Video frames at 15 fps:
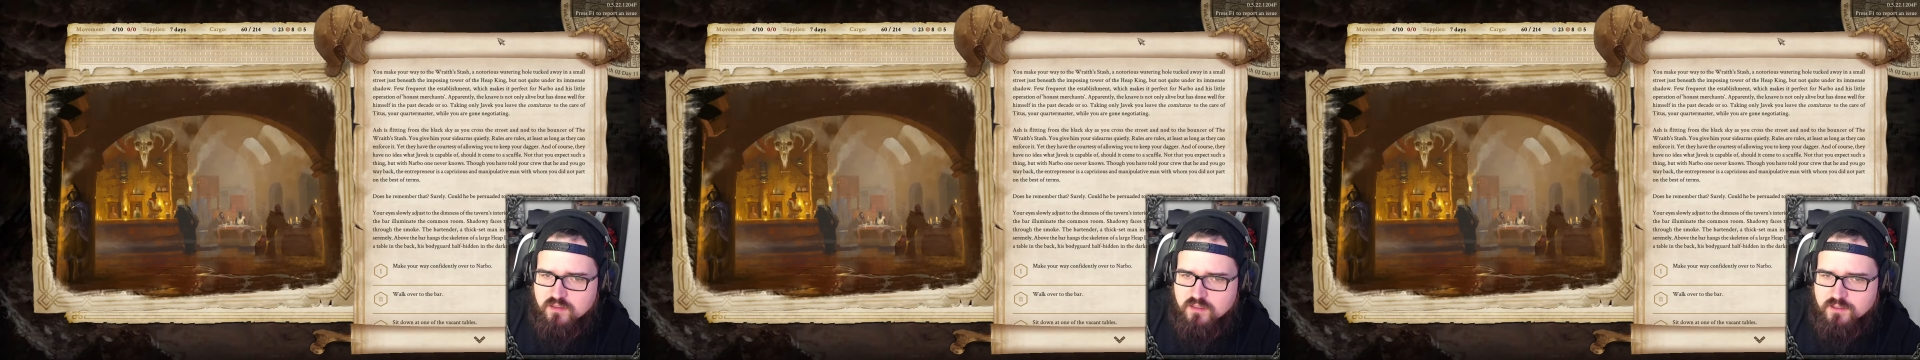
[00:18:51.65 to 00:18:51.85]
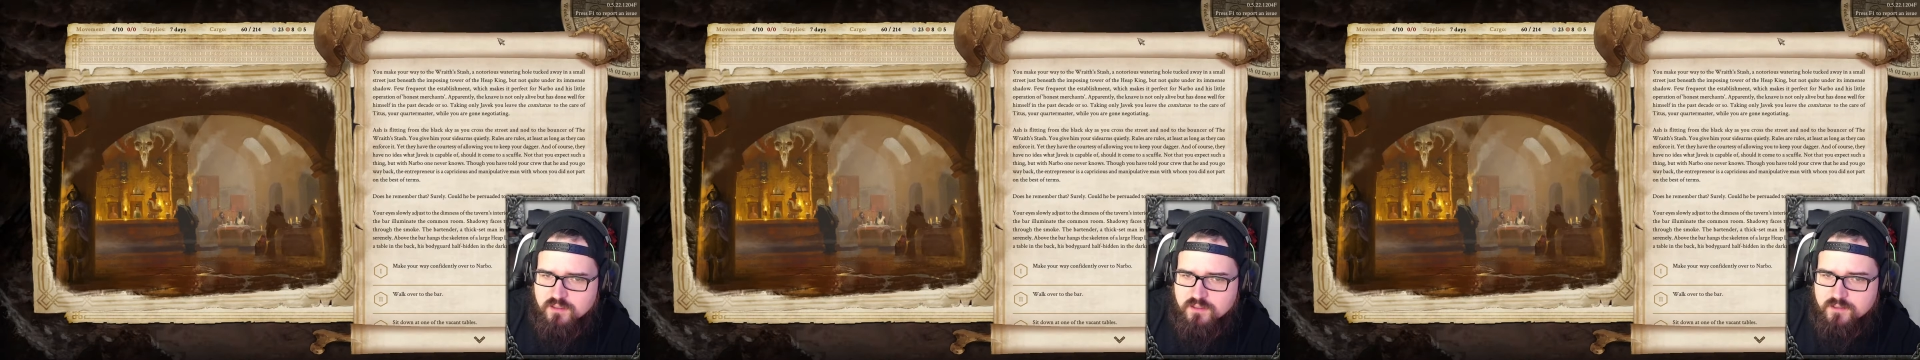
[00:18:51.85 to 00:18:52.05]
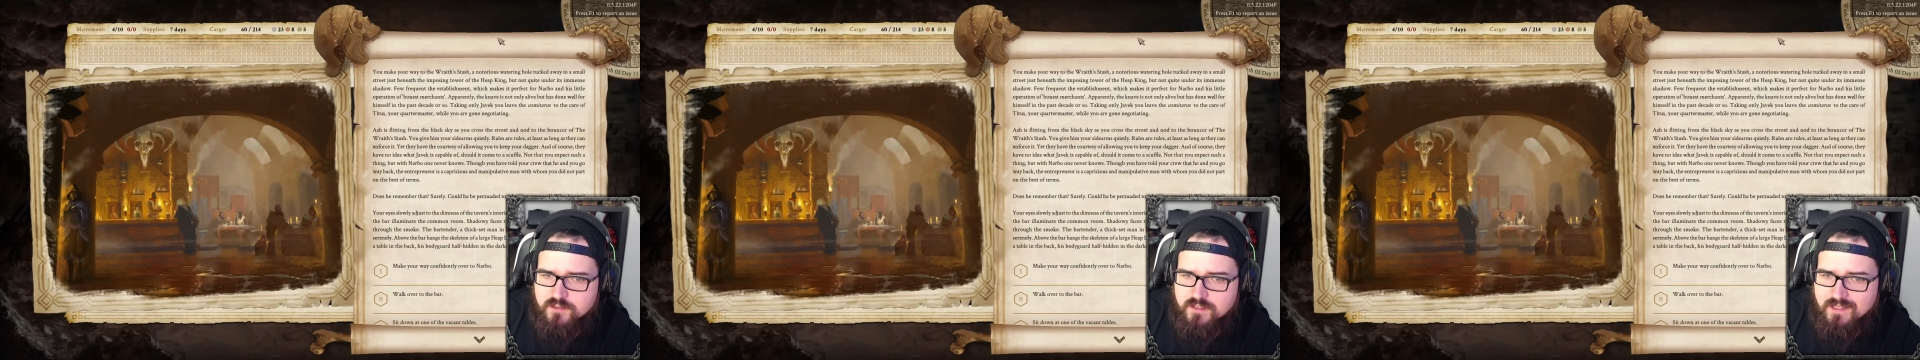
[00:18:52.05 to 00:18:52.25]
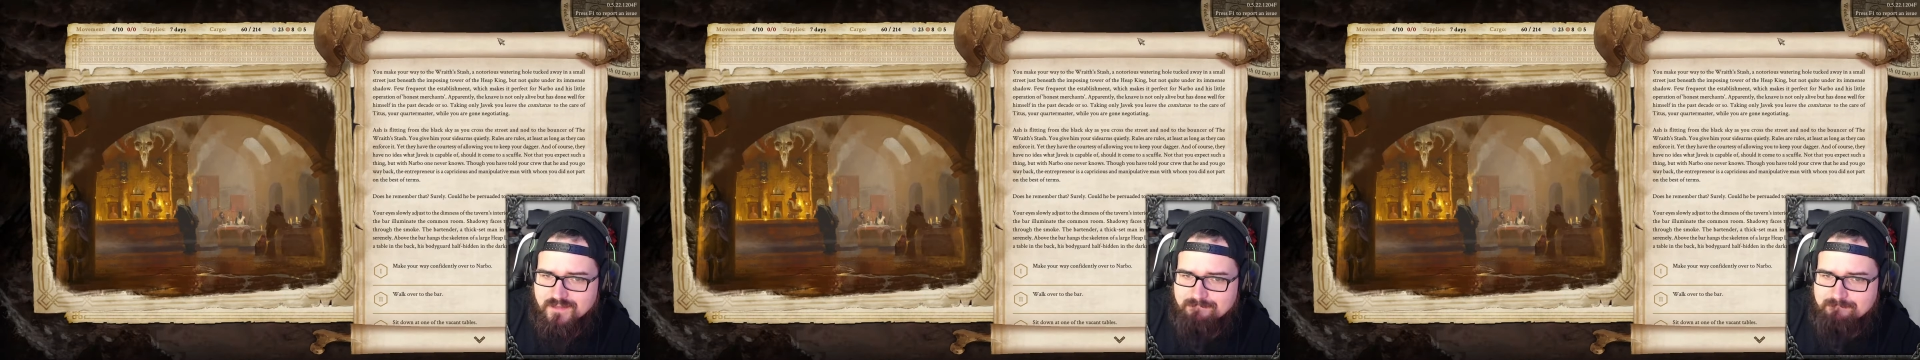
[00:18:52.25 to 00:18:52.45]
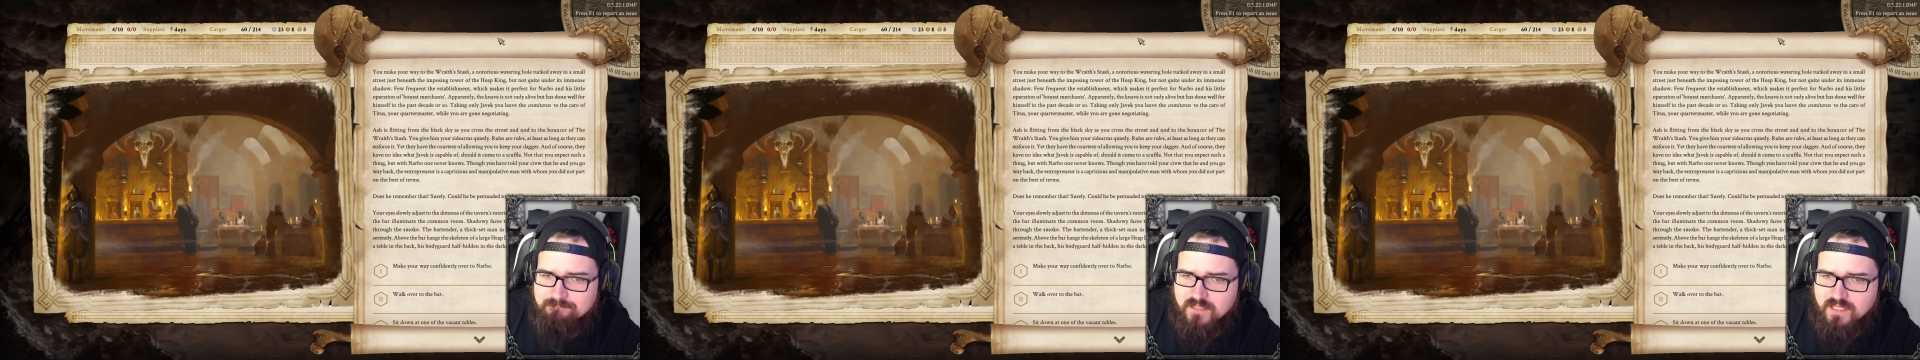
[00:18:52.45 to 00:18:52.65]

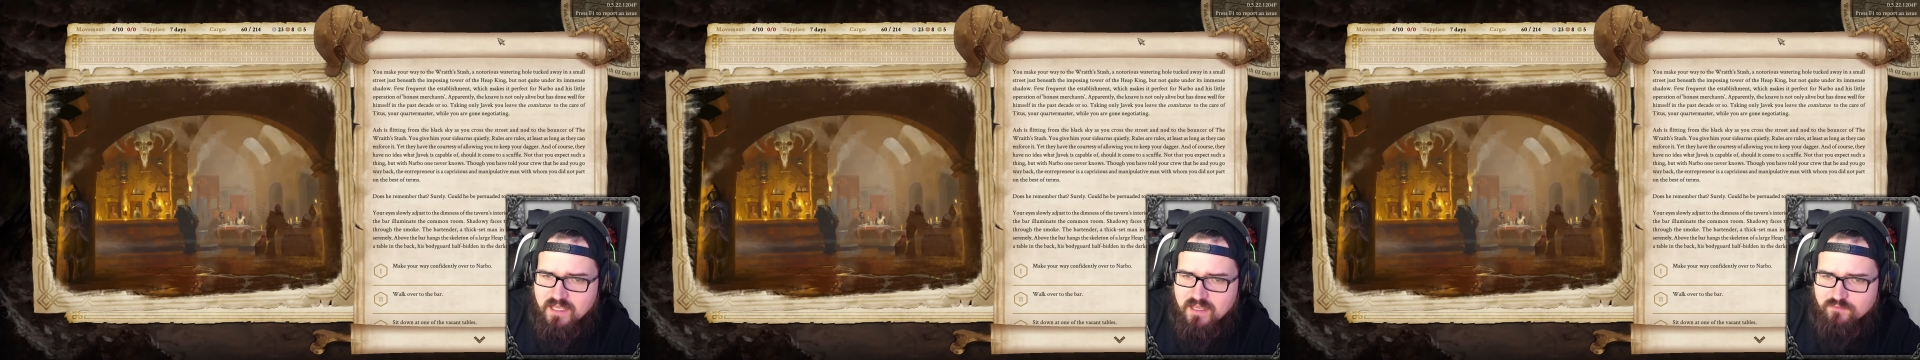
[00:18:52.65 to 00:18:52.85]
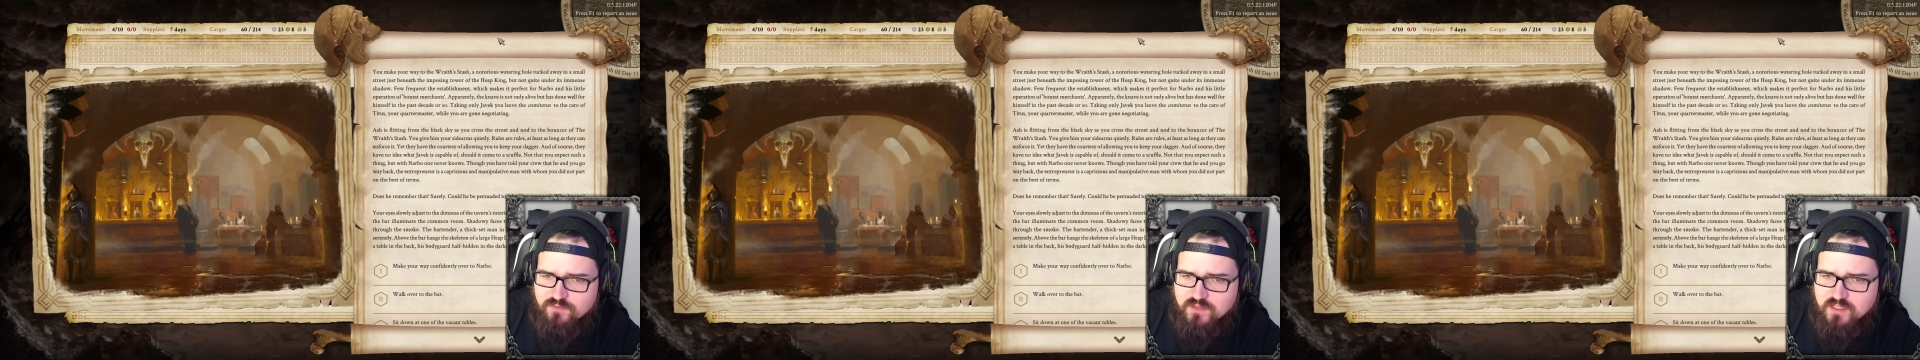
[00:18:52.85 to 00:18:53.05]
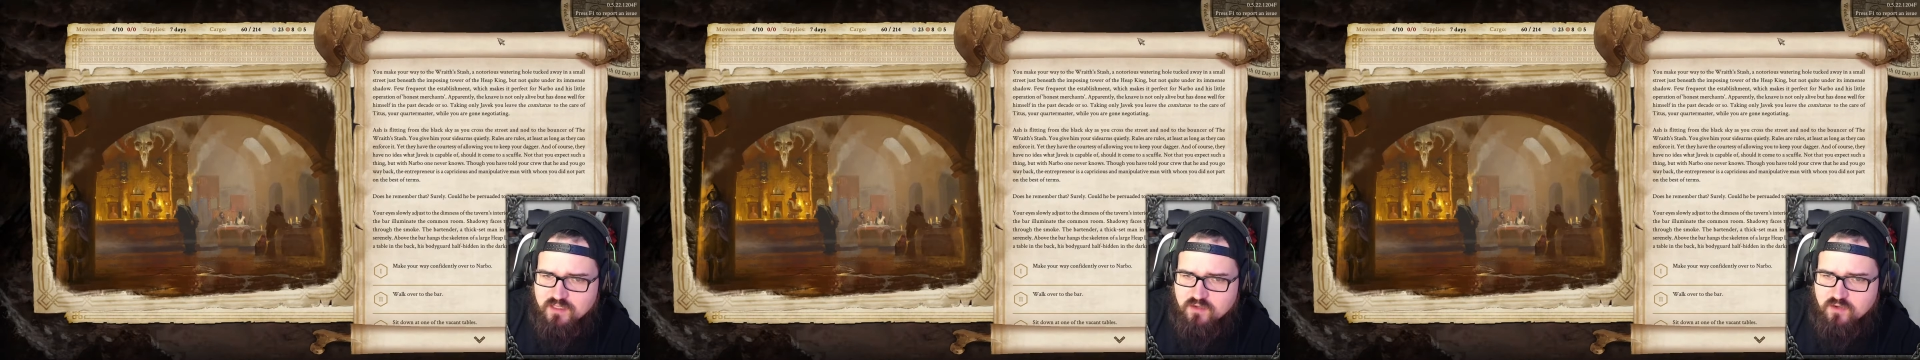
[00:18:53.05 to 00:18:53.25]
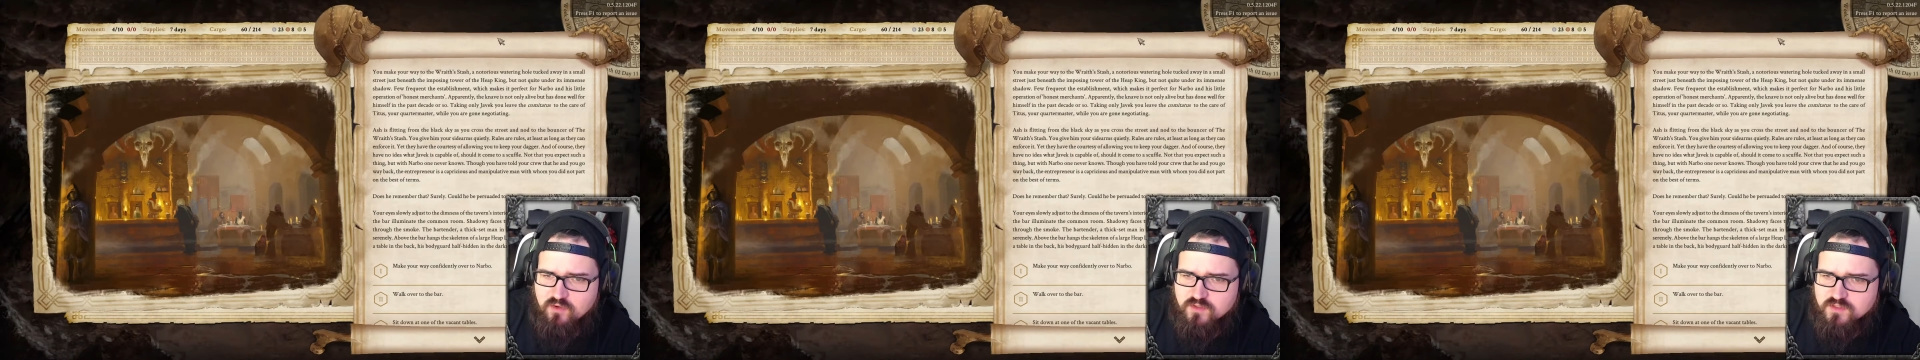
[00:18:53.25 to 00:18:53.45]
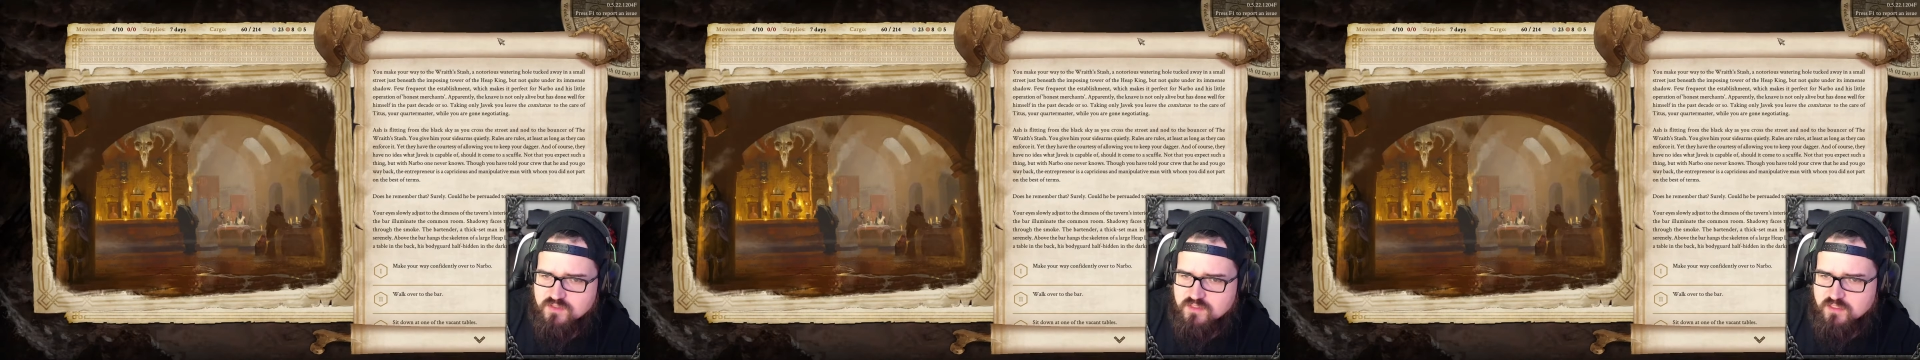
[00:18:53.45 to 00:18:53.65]
Yet they have the
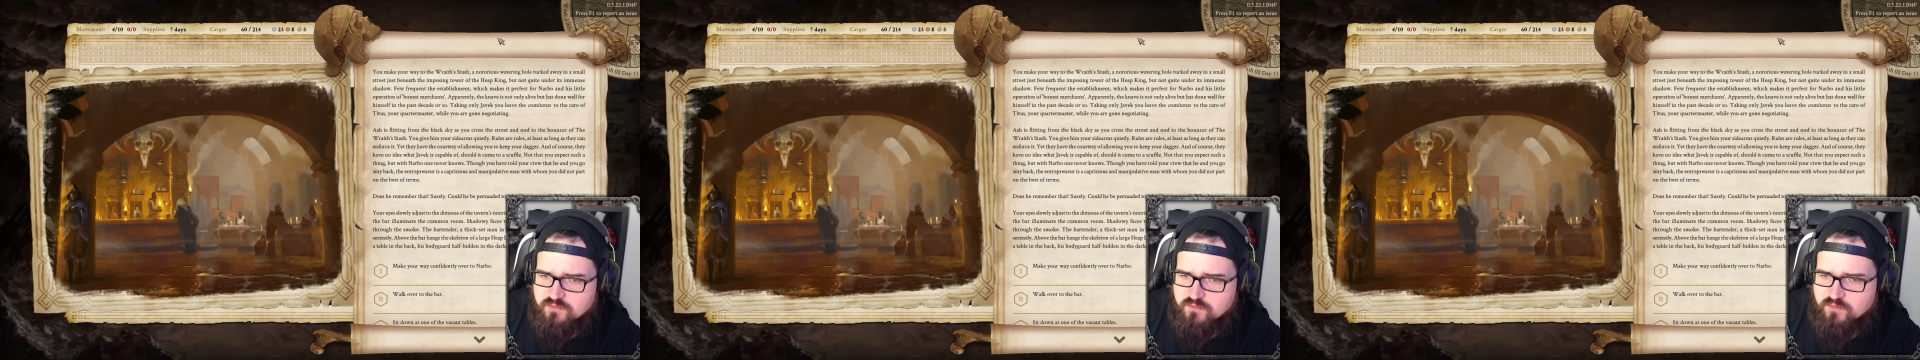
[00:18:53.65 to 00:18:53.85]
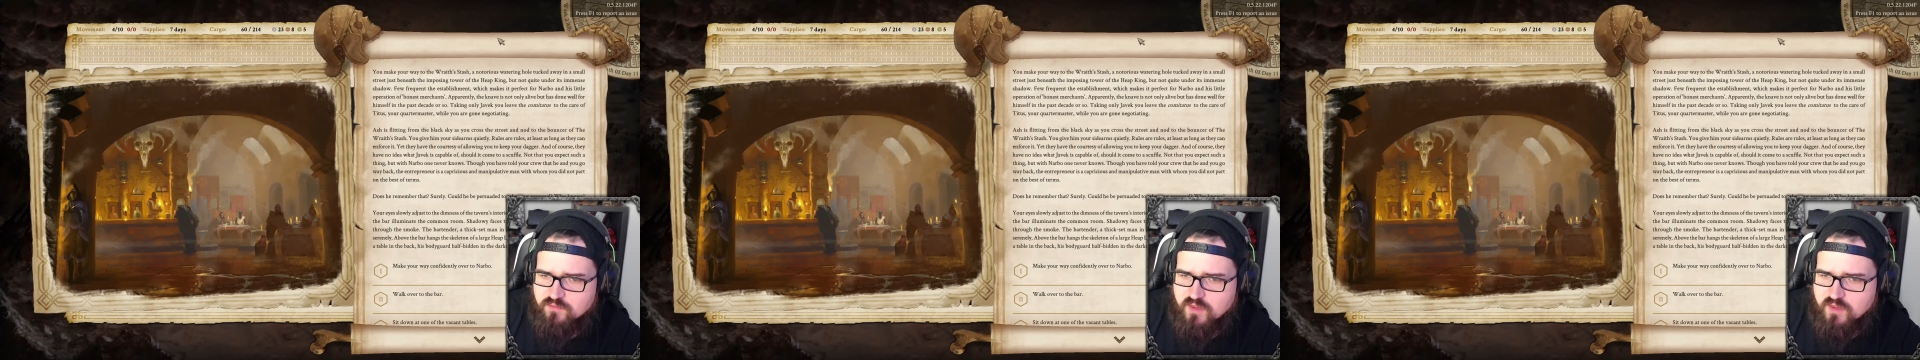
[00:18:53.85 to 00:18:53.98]
courtesy of